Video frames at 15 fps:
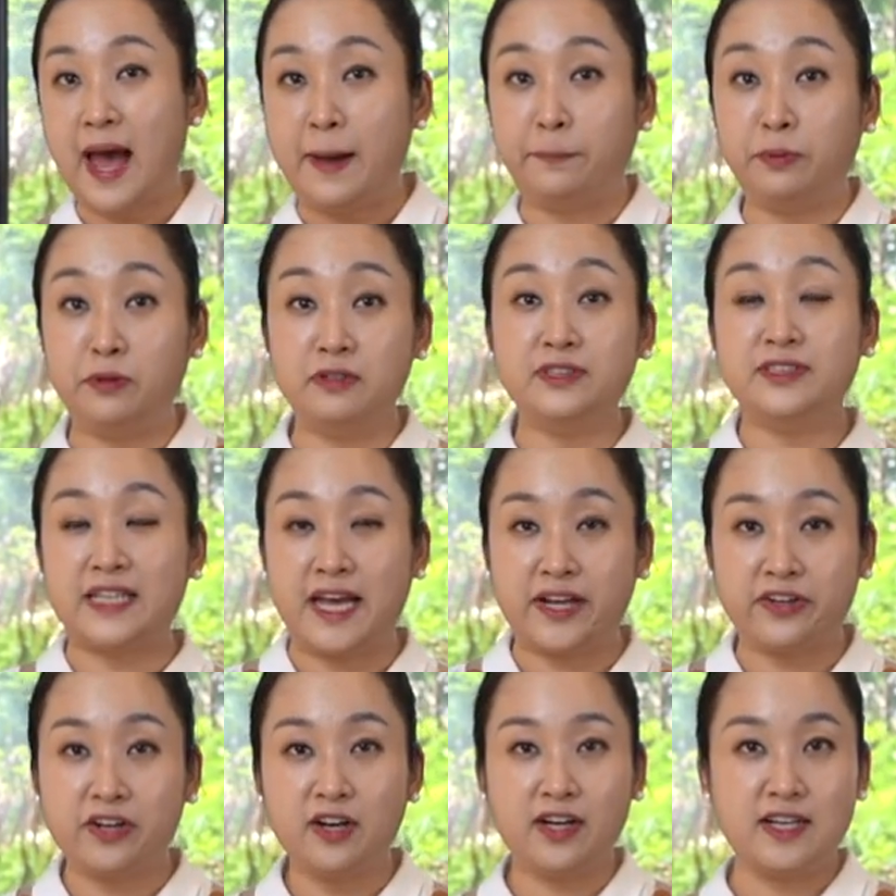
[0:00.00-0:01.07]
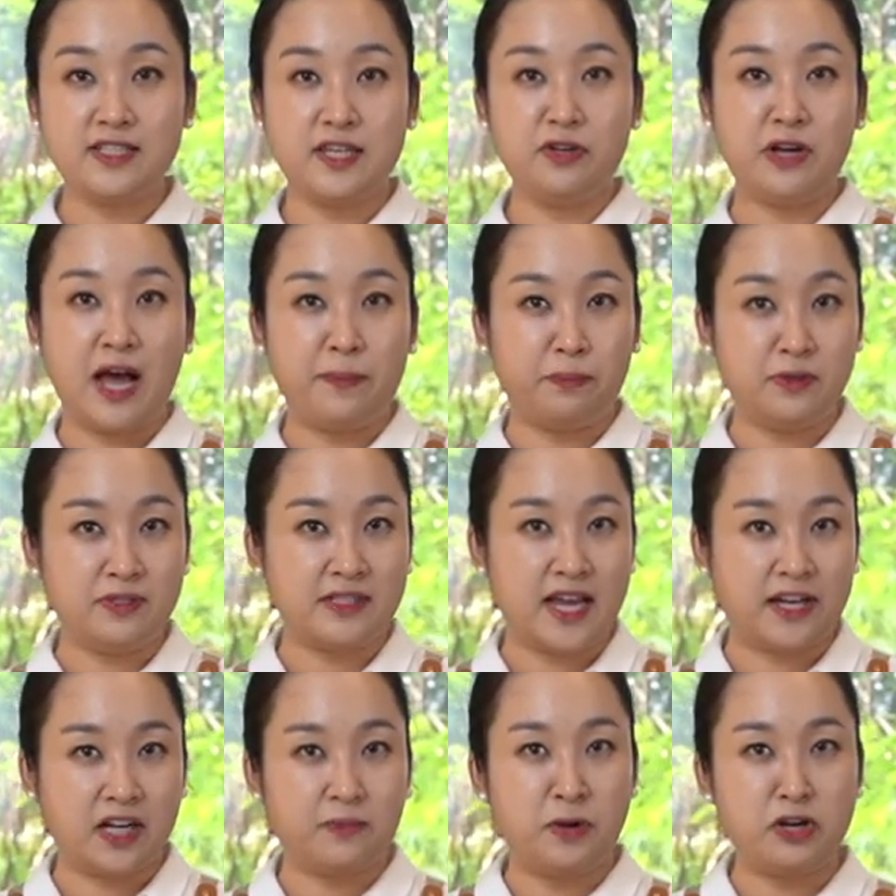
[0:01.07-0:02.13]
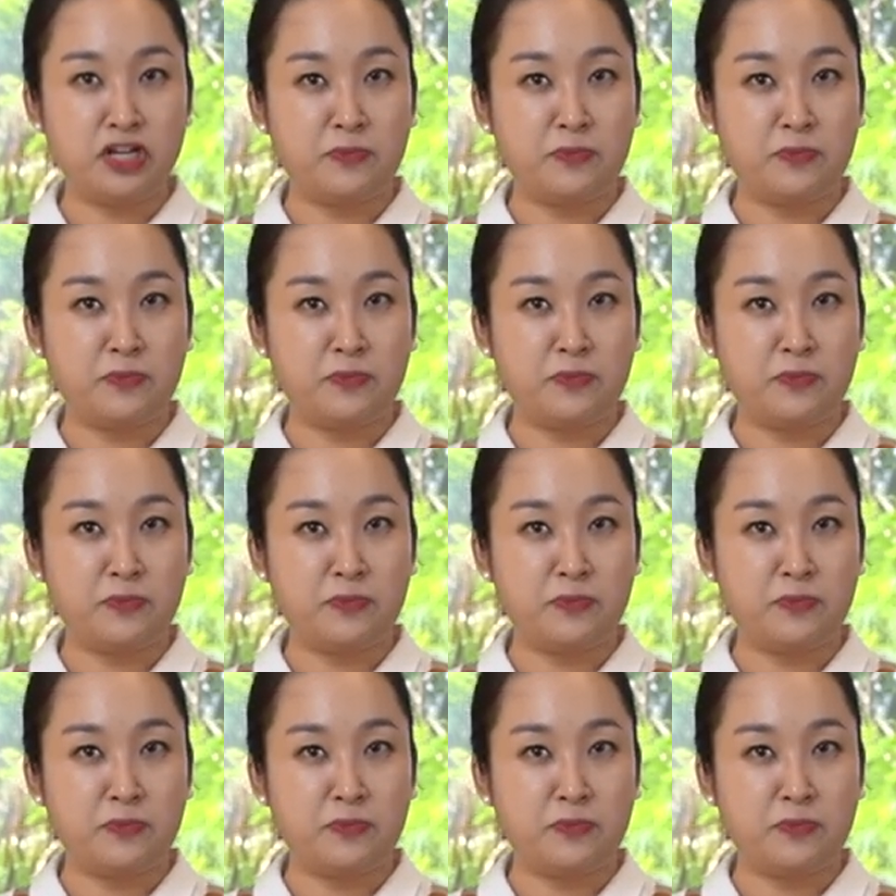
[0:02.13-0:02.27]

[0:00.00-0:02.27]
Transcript: apple cider kasi yung apple cider mayroon